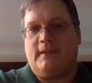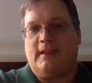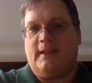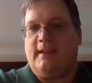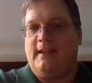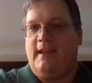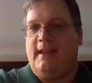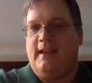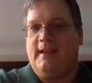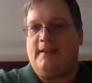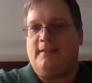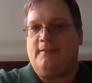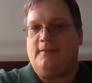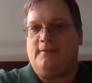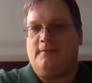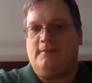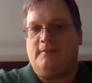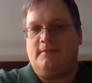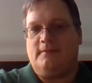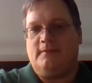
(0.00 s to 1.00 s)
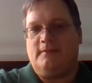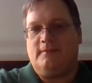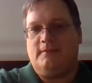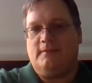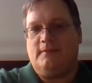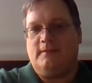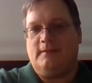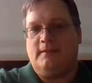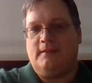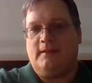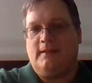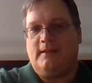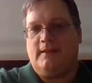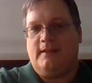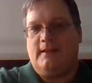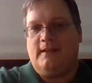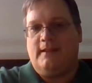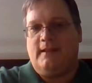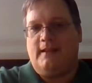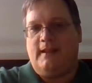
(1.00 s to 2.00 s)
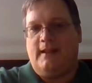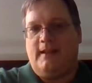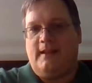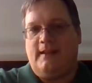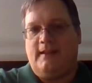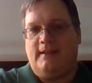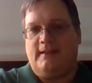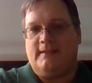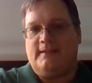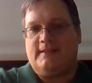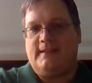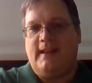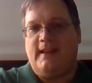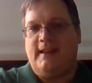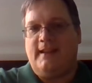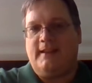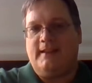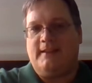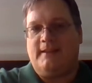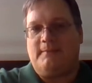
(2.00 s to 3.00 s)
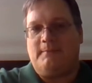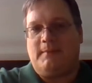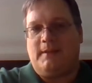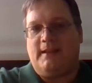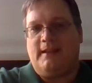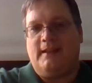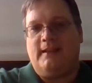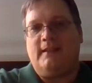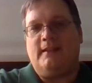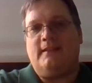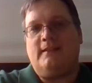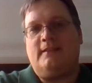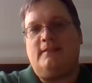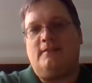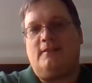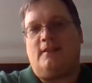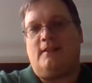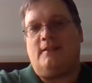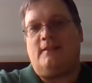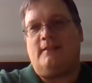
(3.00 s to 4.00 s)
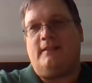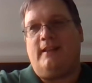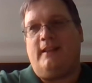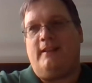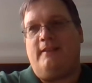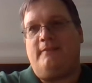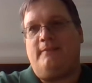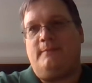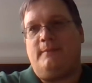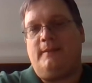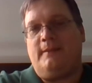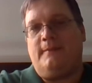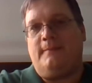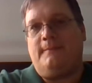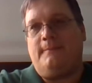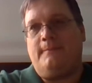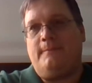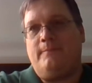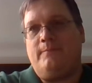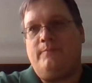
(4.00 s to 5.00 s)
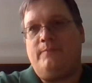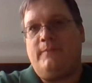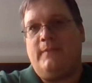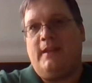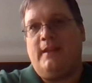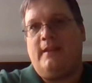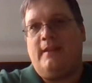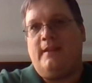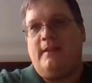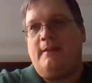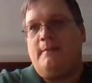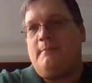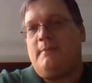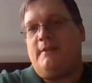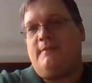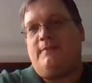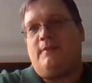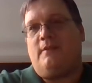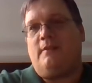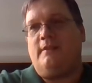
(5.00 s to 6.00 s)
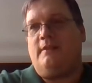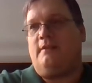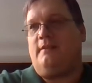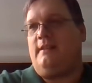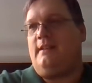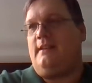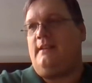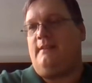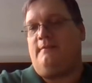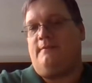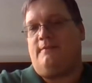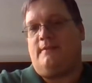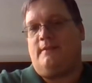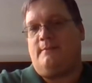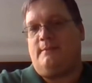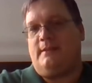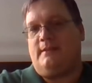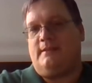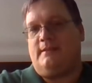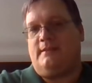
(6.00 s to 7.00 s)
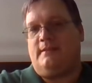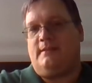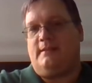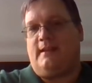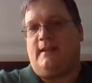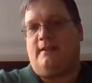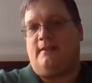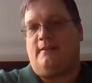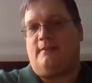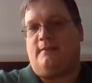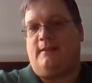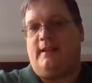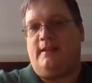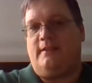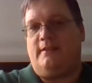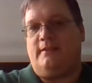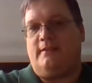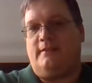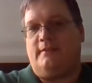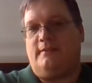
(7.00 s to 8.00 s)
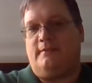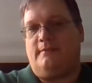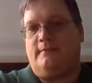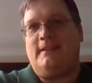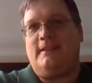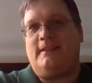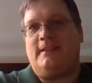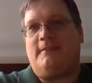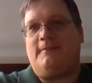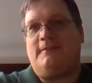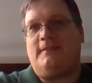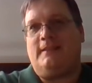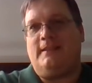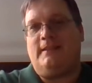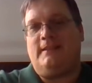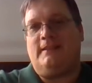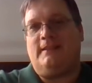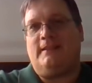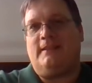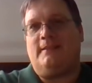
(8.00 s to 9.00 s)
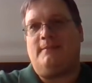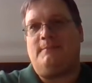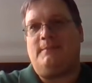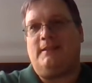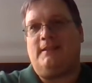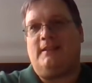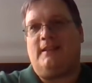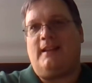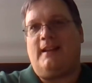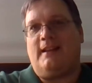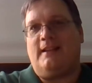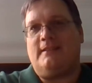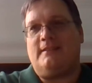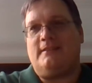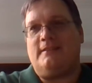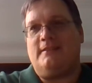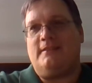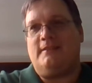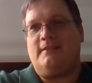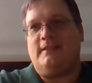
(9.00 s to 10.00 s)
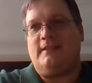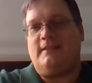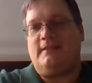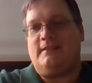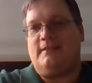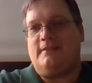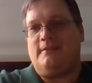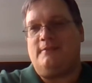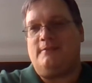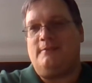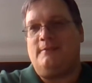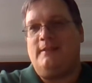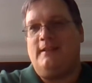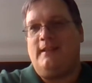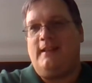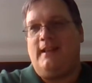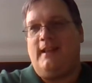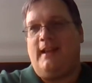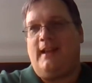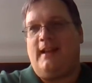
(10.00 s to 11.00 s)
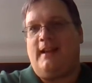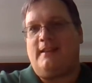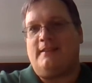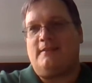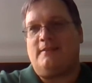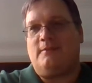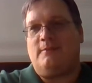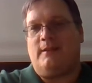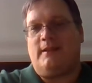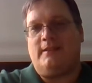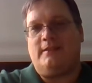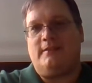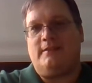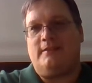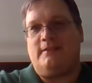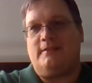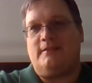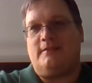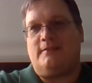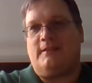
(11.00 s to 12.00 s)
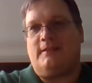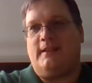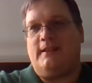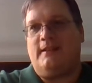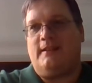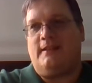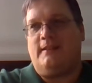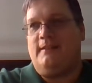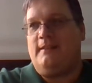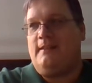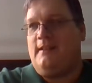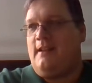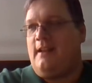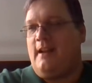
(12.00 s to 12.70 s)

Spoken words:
A candle, a saying that my daughter gave me. But if all you're getting from it is the decoration, then you definitely need to come to class and you need to ask questions, right?